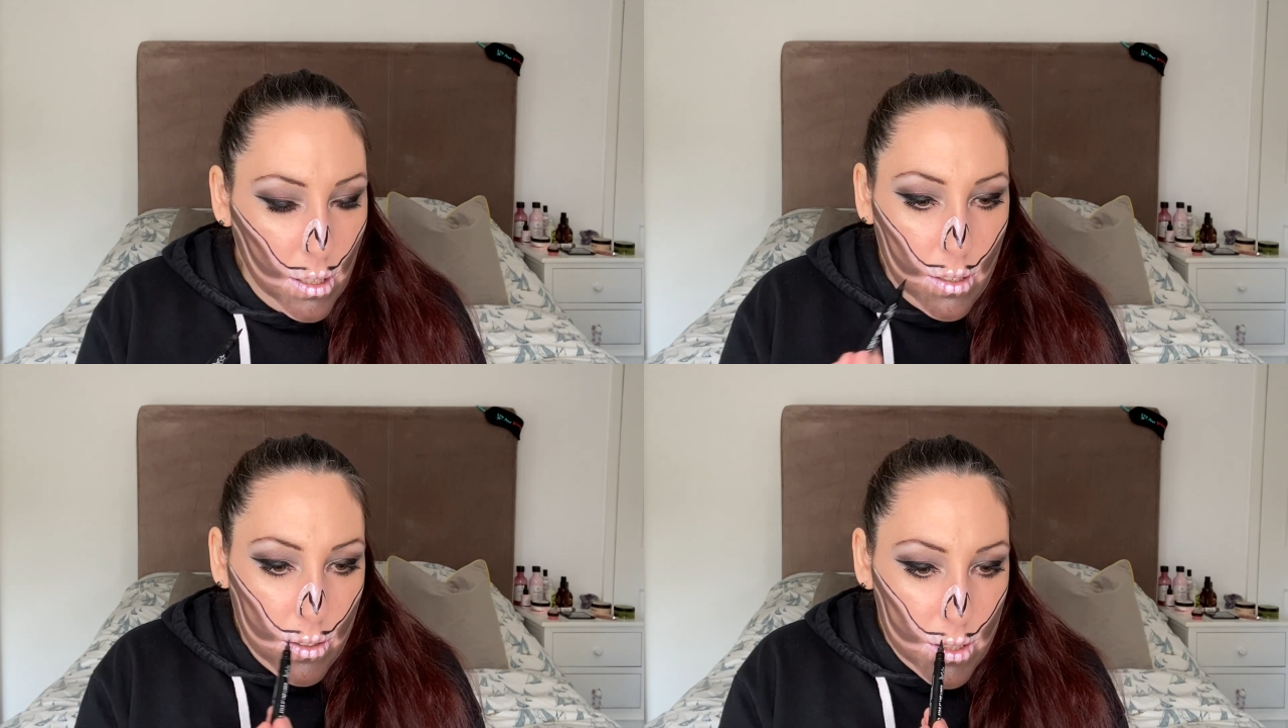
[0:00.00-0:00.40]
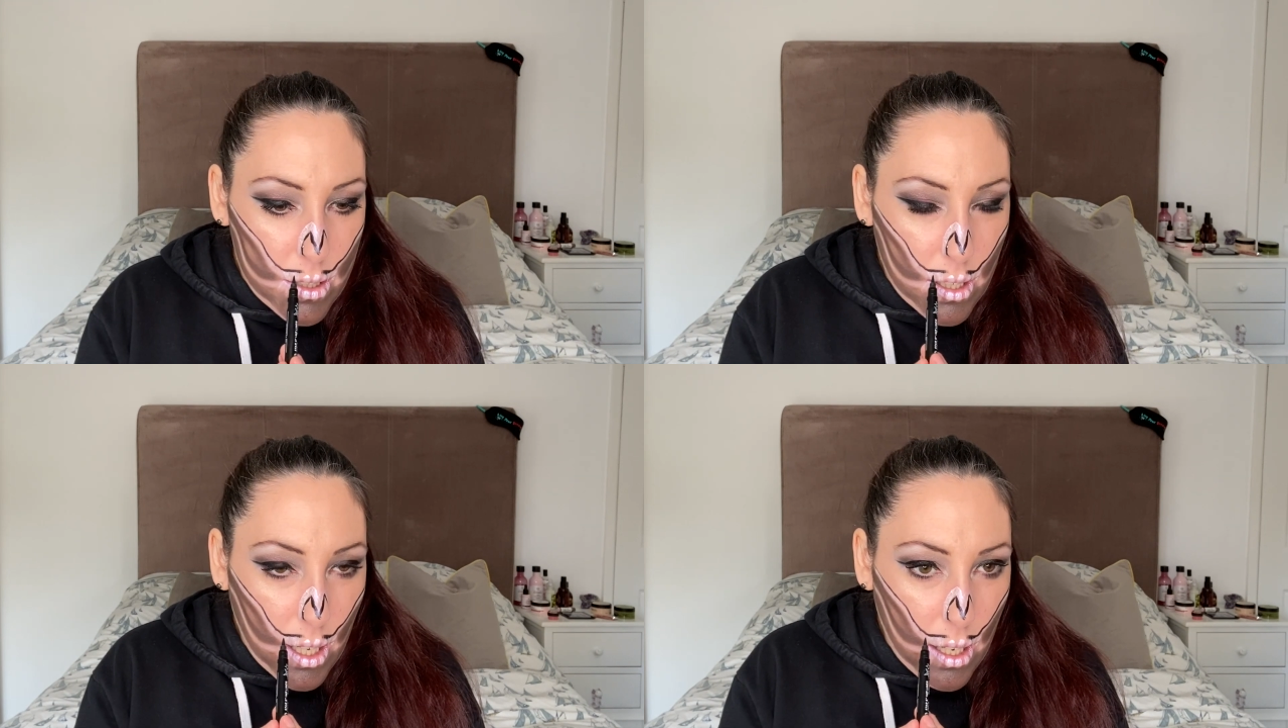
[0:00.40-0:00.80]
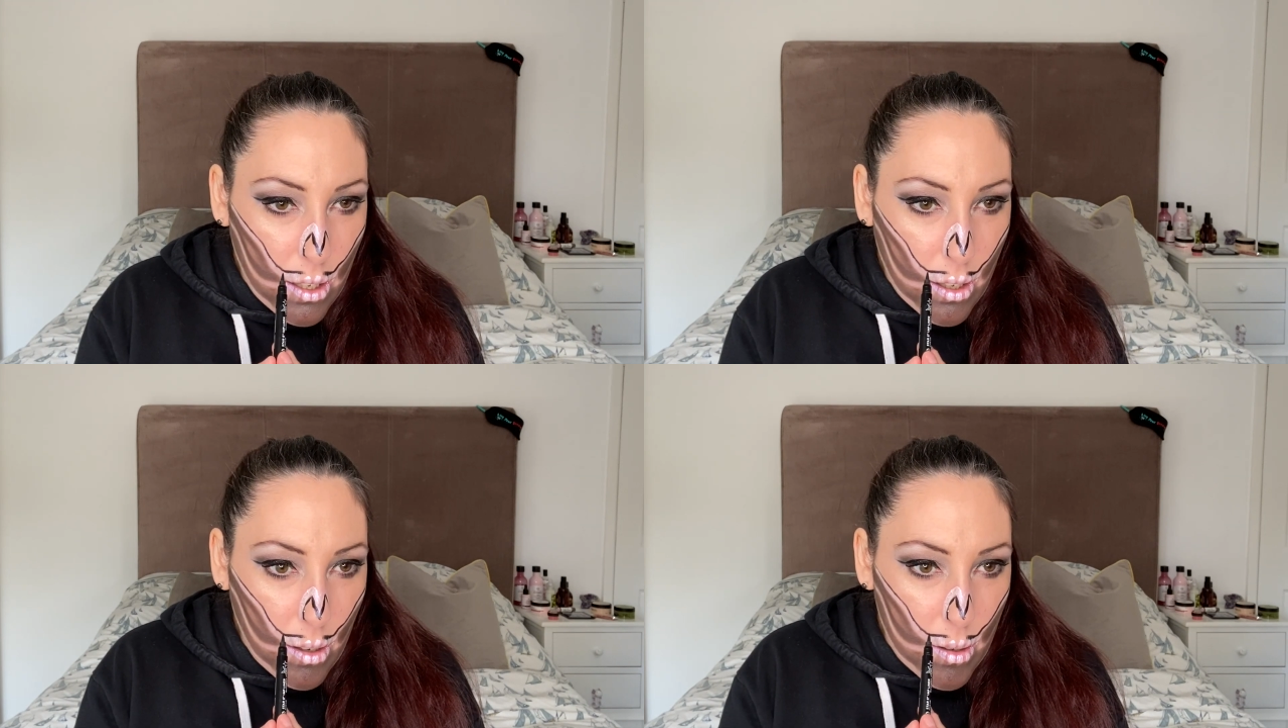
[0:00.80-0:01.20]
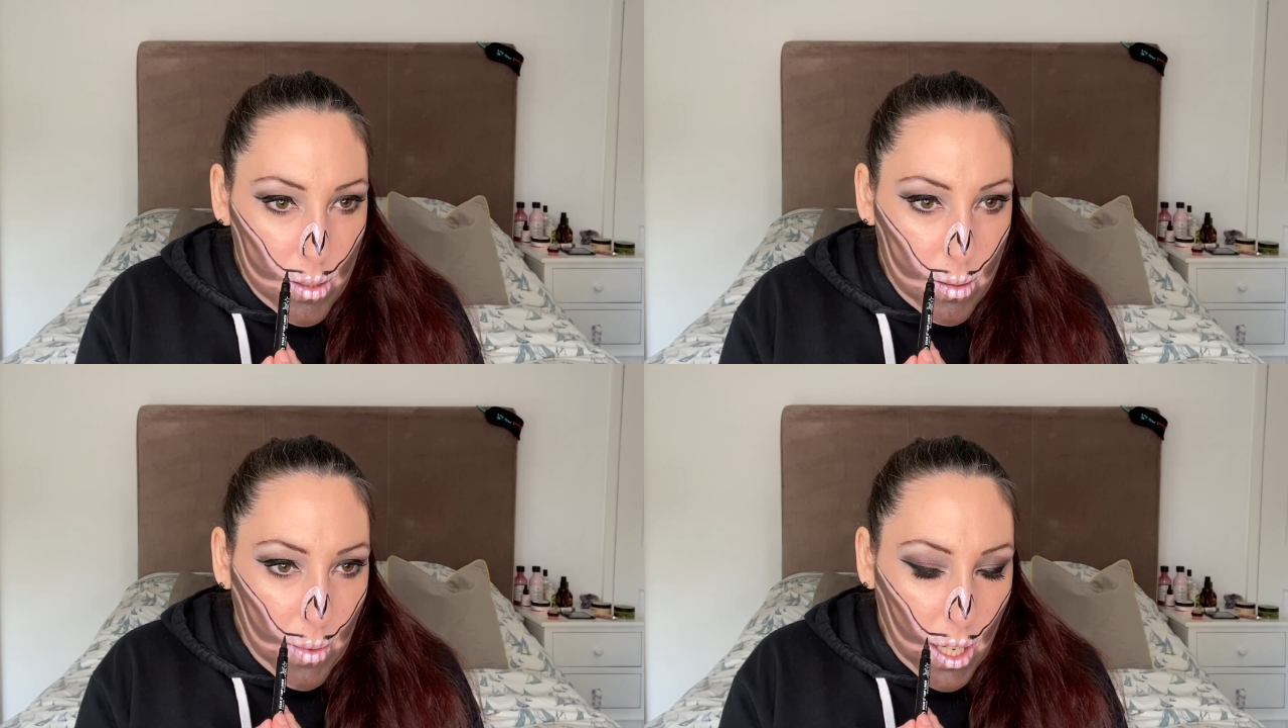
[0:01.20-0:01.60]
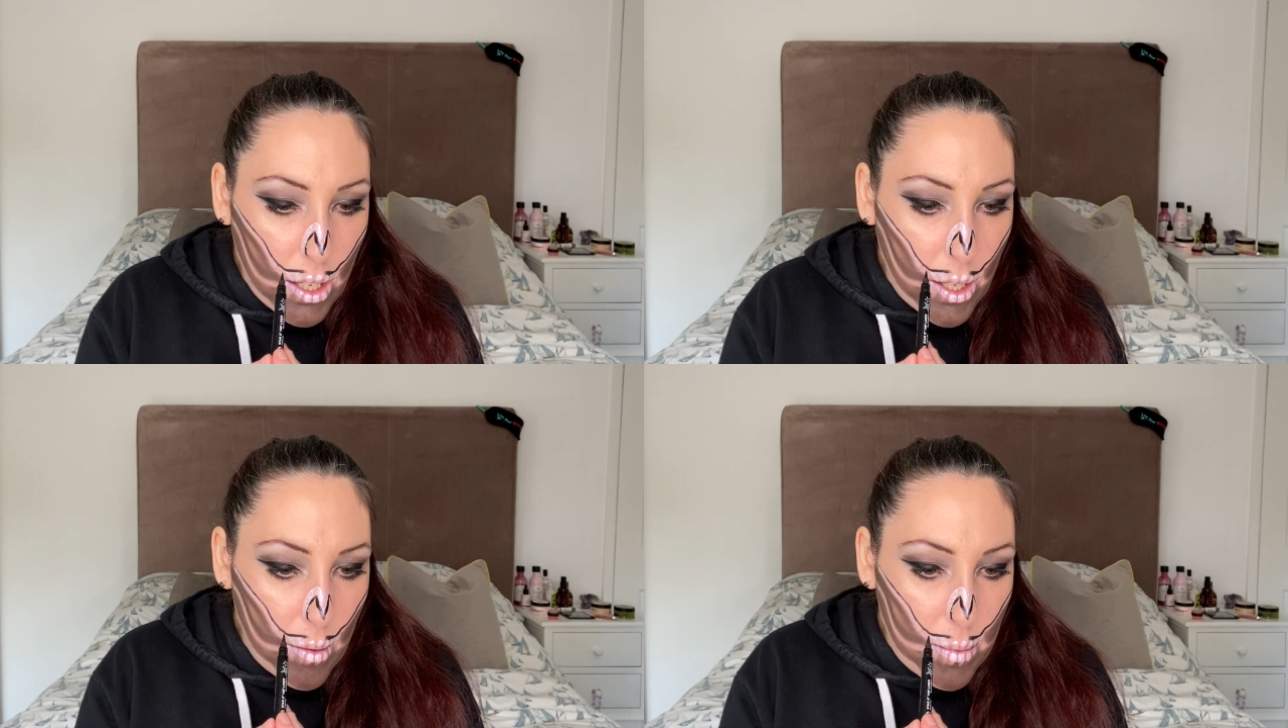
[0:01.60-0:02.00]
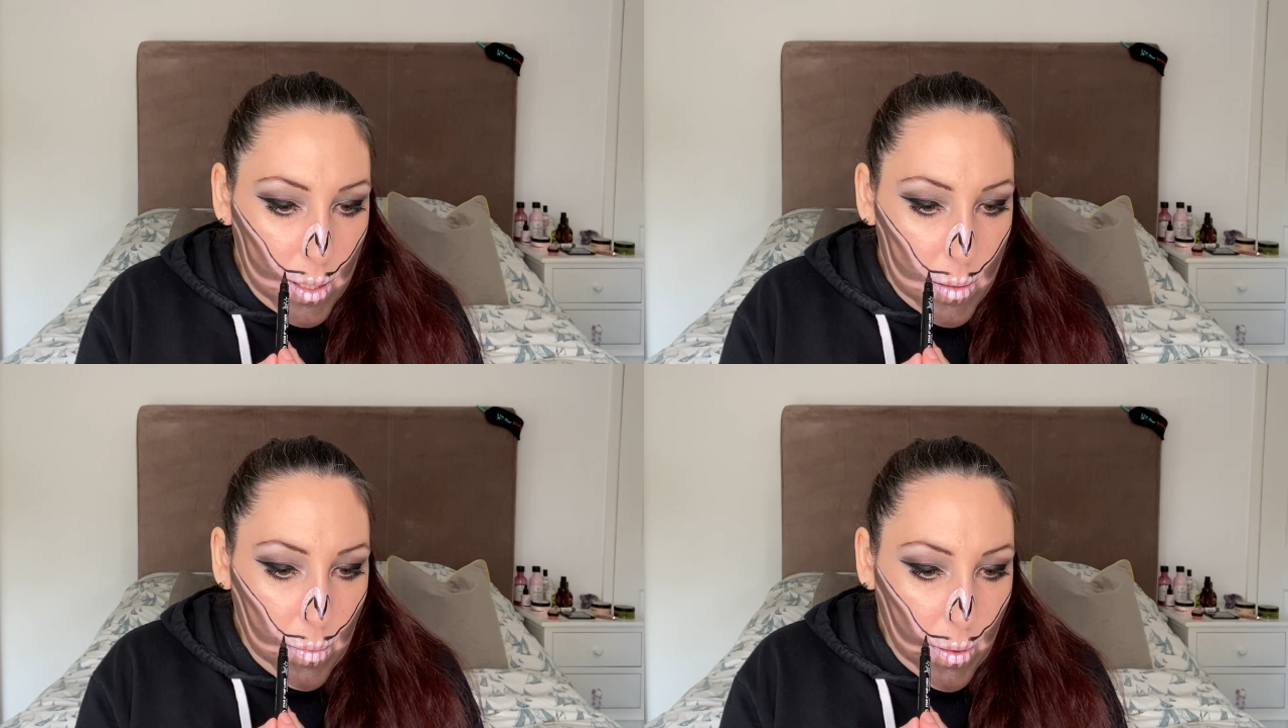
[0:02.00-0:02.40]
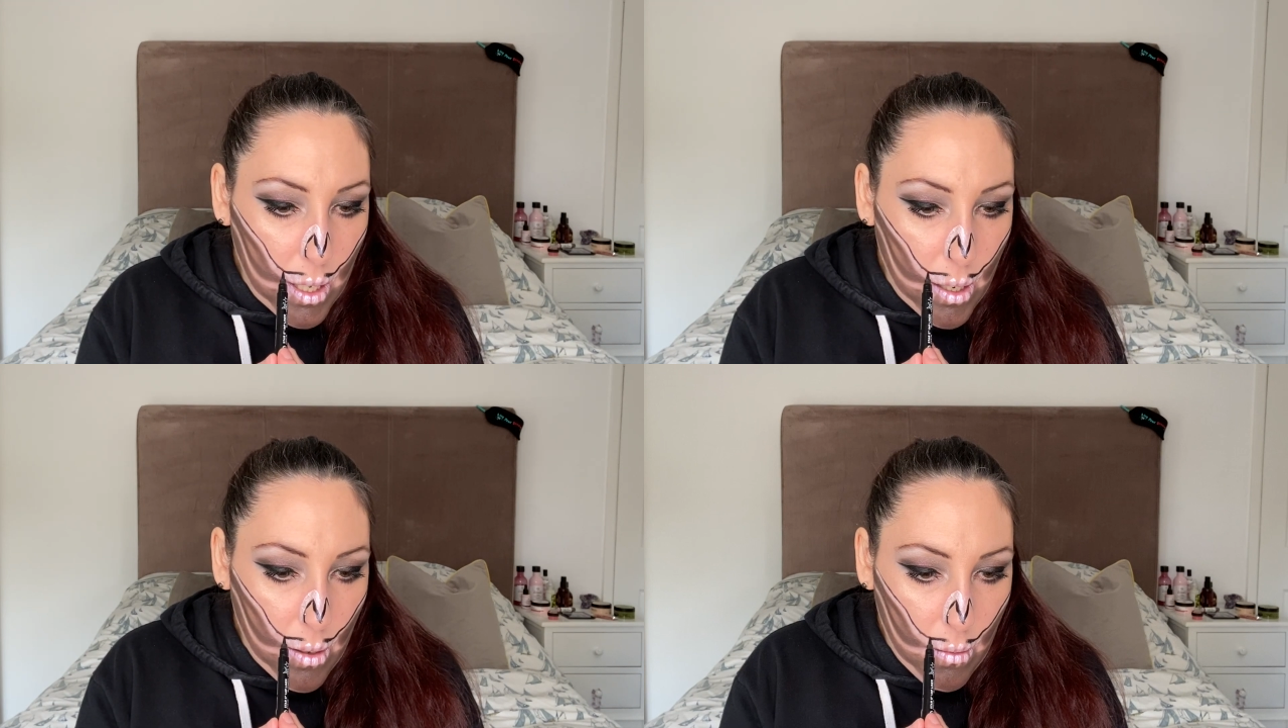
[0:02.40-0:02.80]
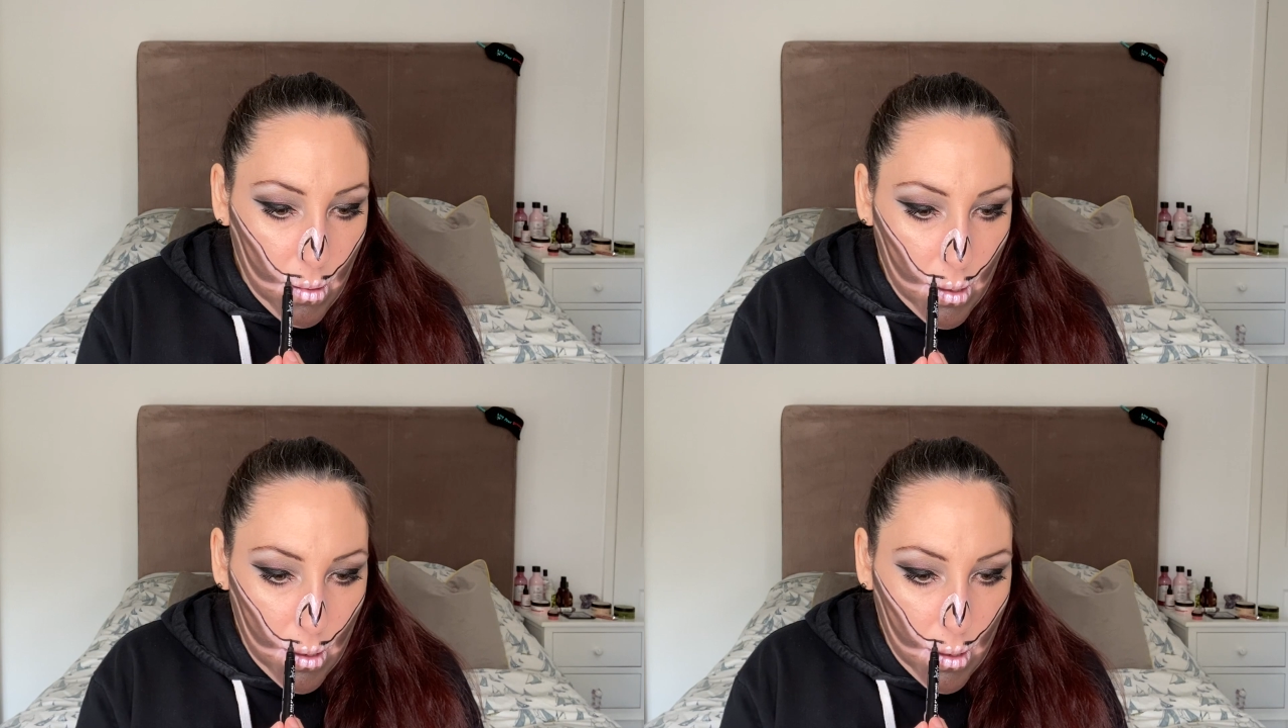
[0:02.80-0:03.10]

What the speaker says: I'm just going to kind of go up to my Cupid's bow.